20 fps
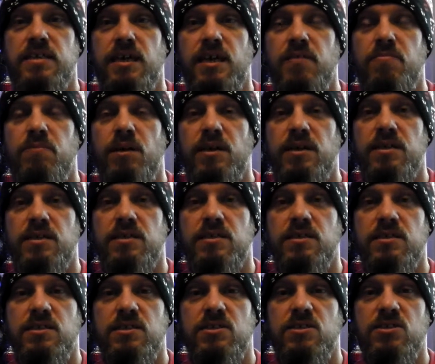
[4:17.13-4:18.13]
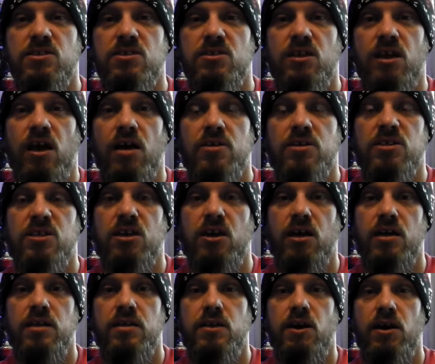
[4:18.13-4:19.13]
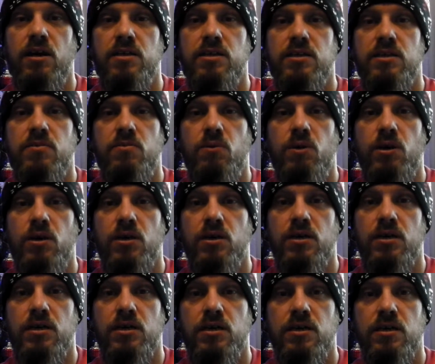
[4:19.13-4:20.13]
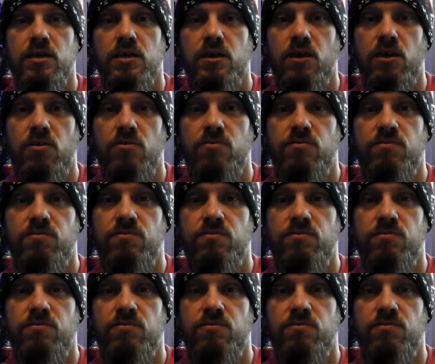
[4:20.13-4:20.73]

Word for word: it makes just a slightly nicer work of